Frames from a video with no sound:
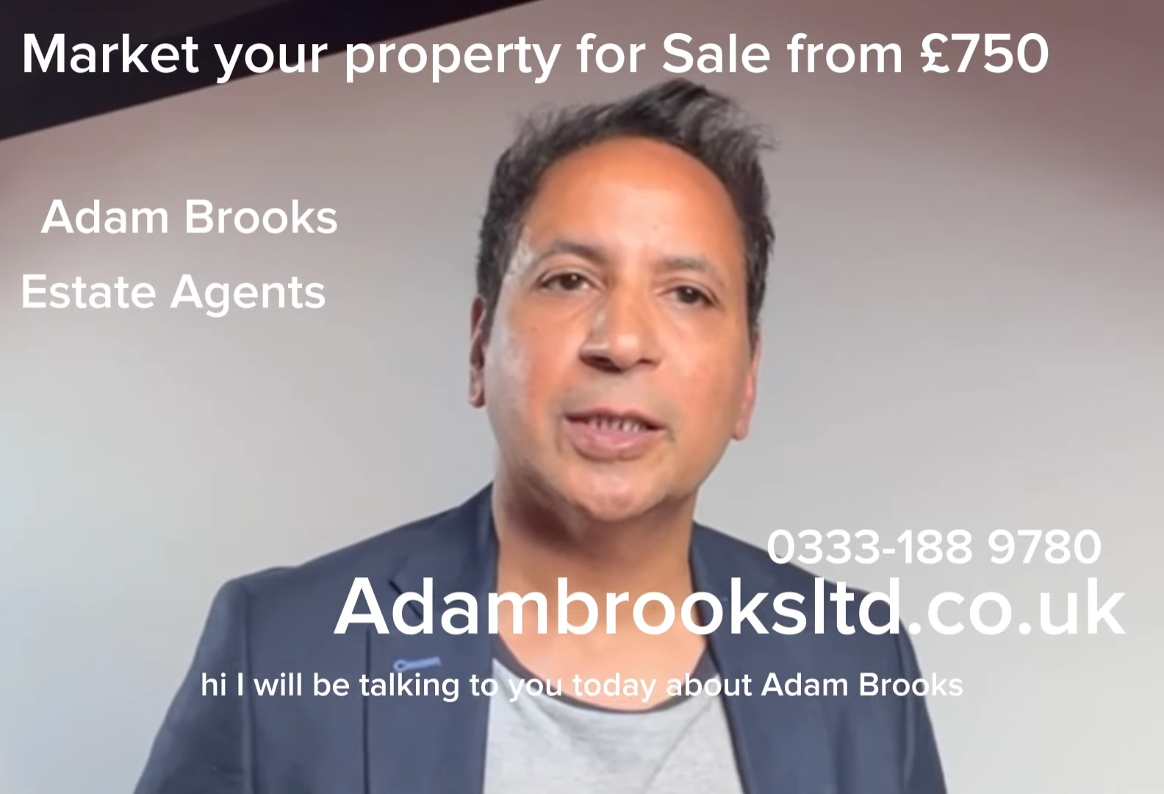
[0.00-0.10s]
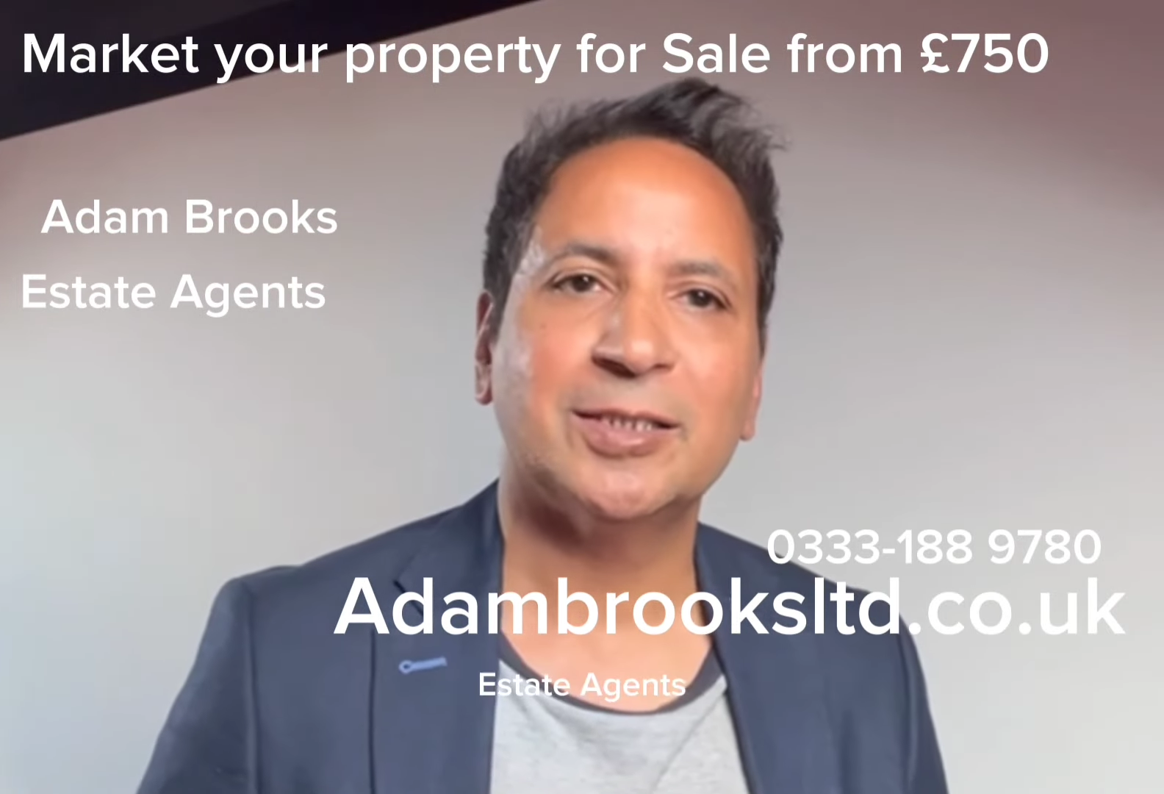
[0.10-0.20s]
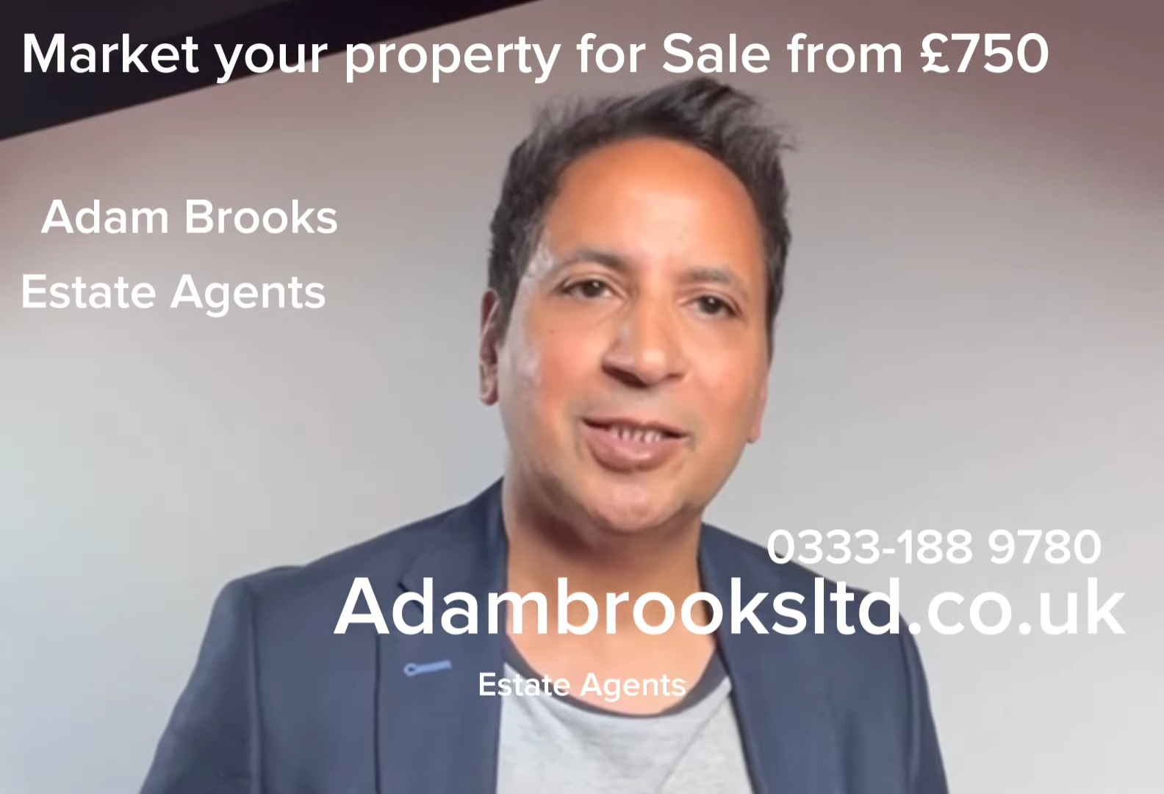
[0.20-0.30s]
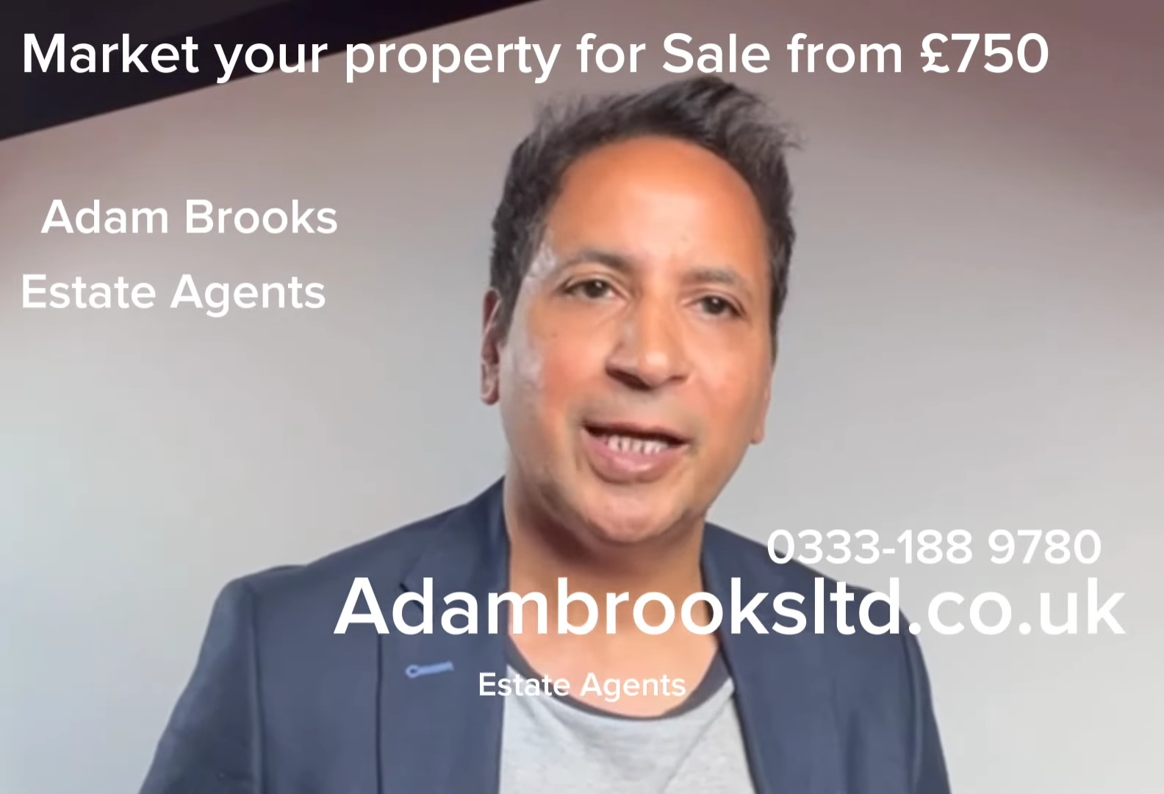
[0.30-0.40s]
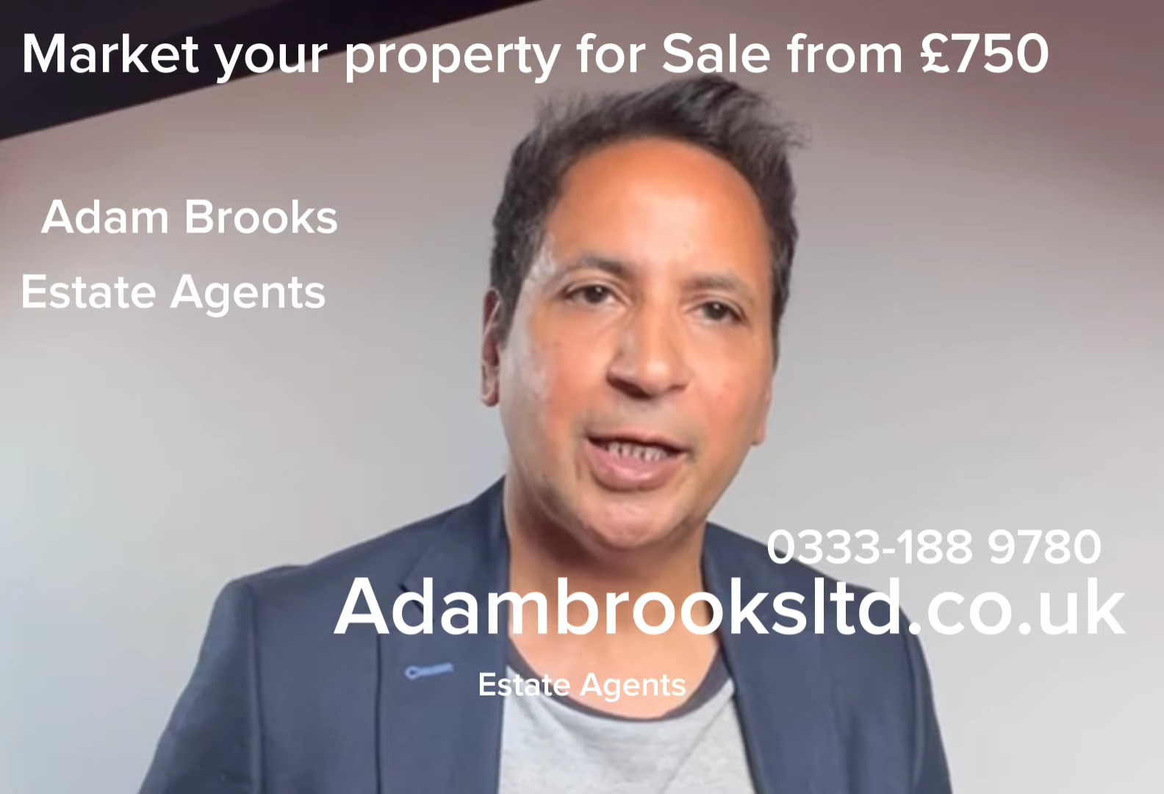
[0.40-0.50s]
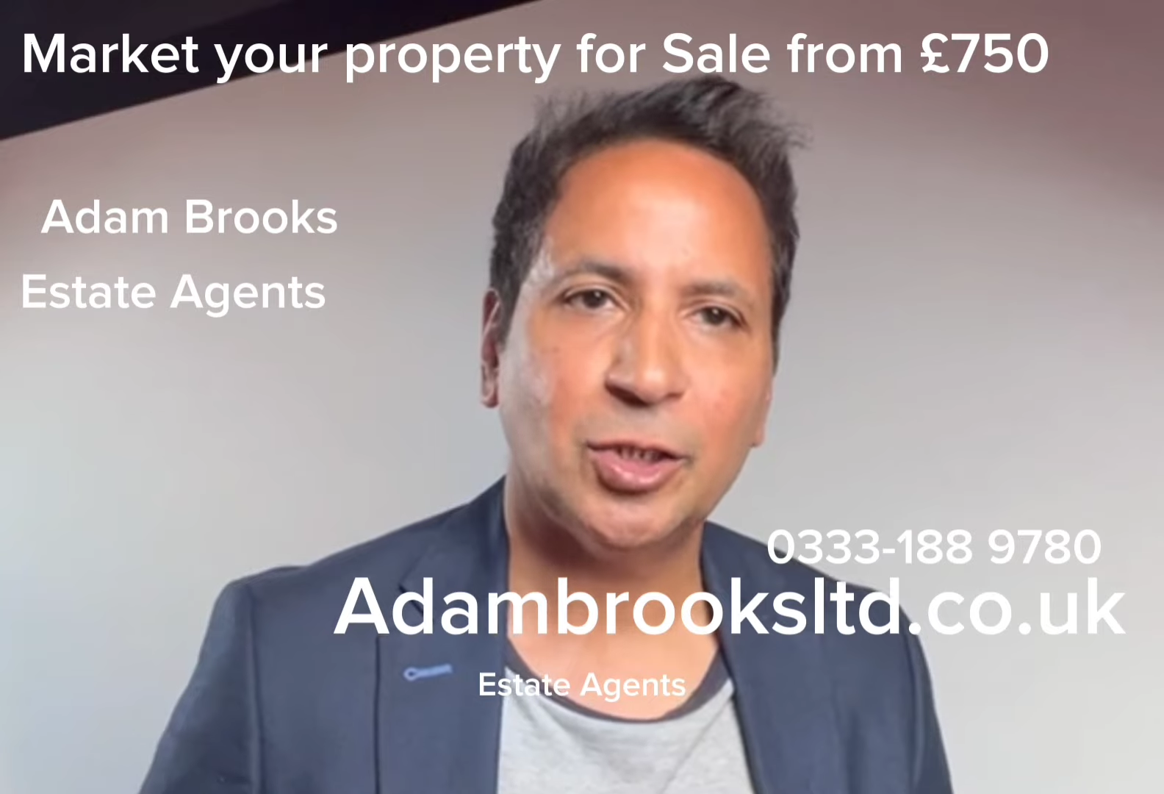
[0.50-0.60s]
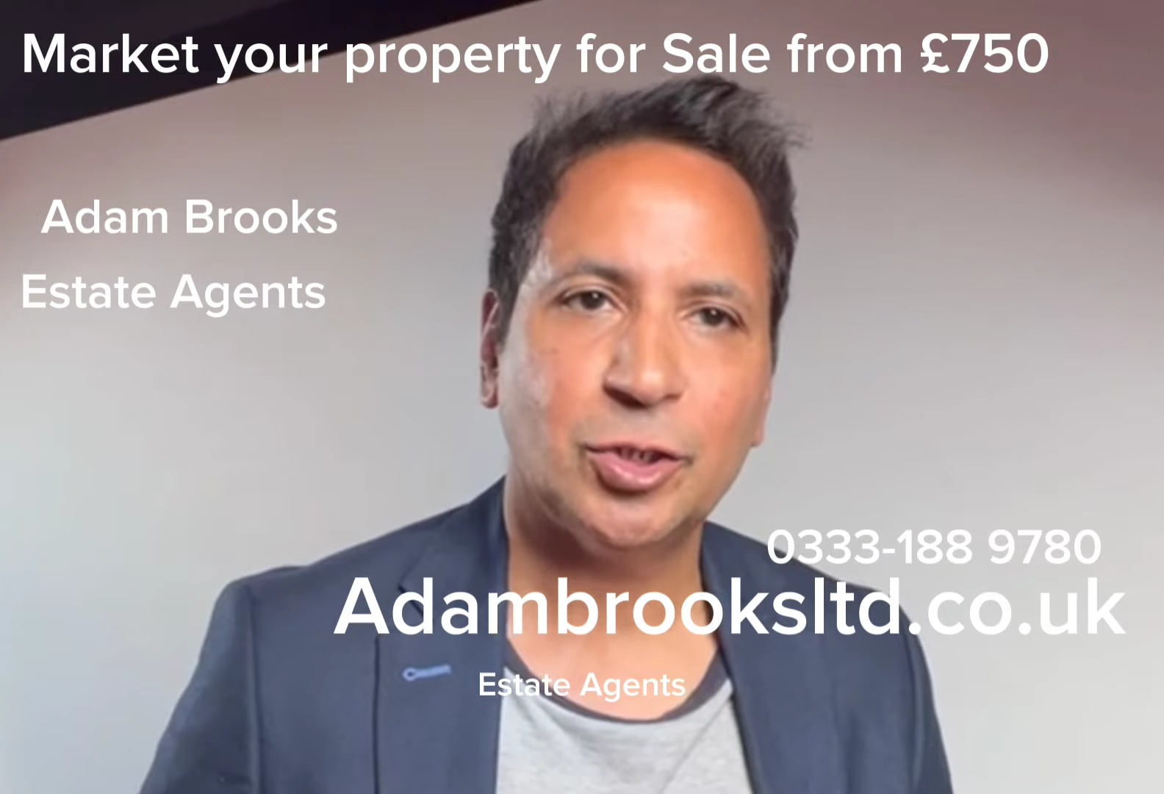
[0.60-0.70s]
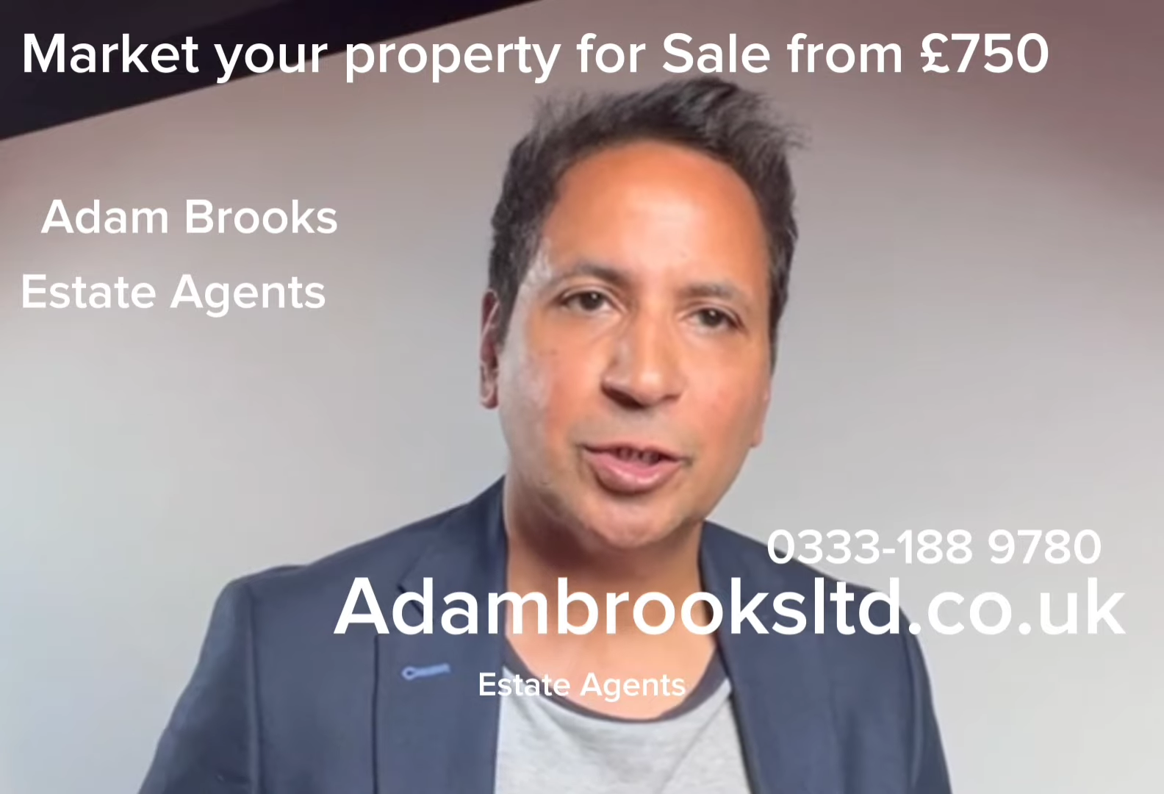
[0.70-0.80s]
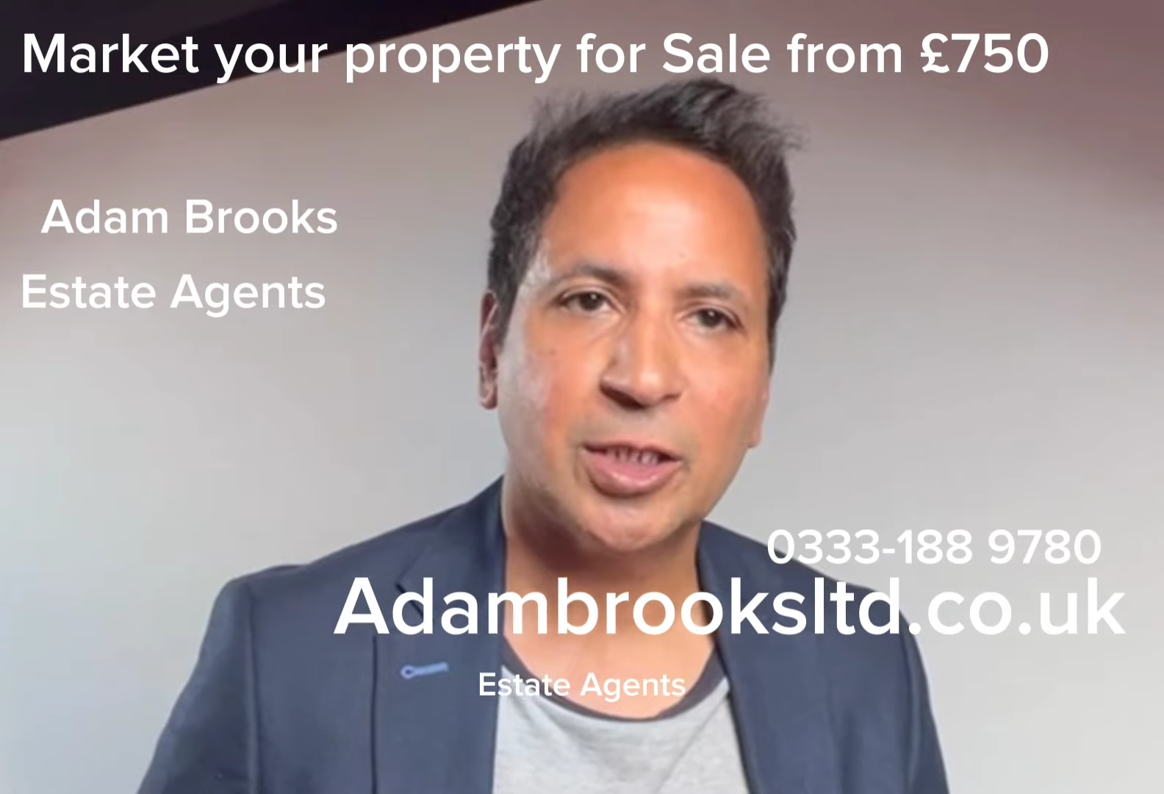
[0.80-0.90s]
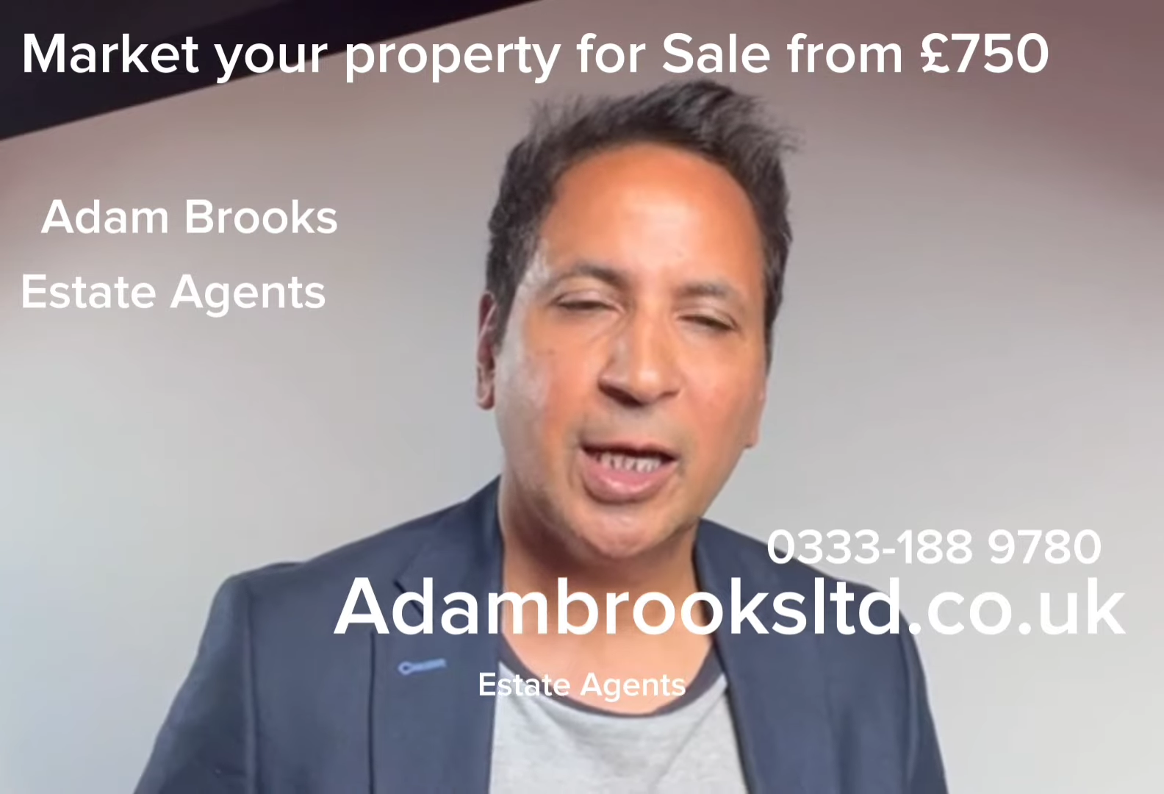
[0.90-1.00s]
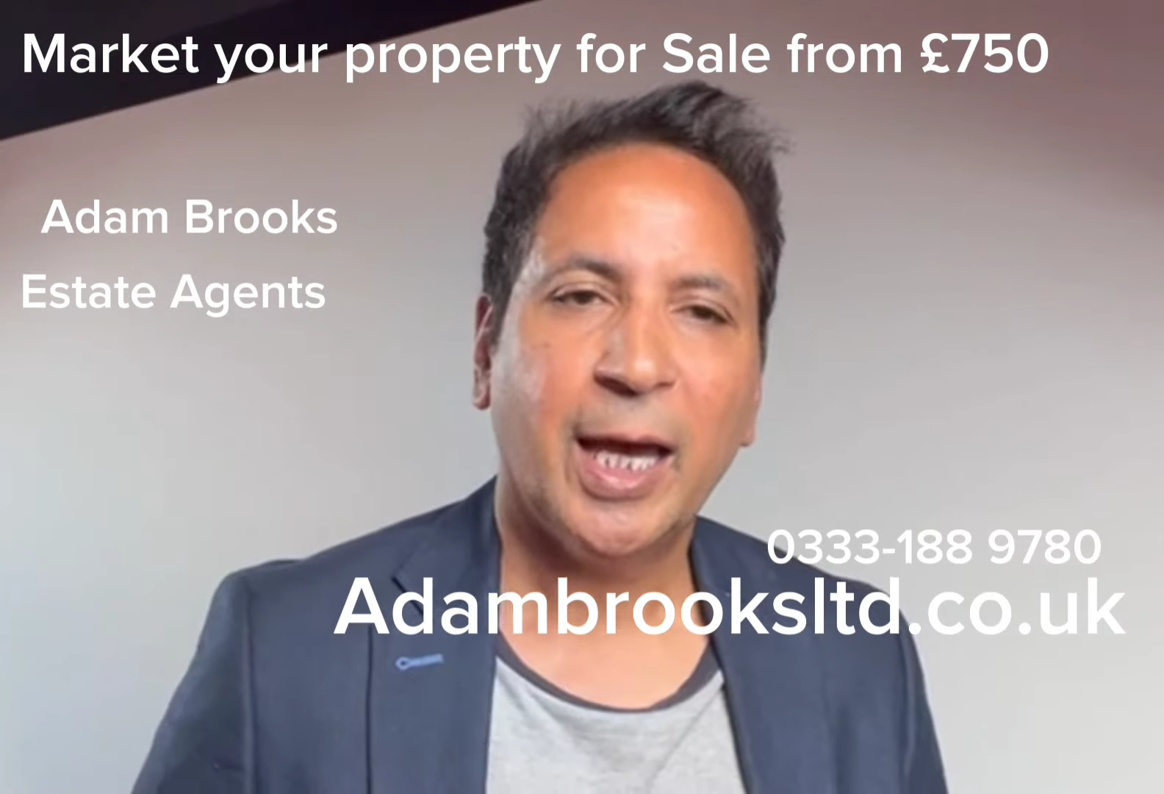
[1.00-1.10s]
Estate Agents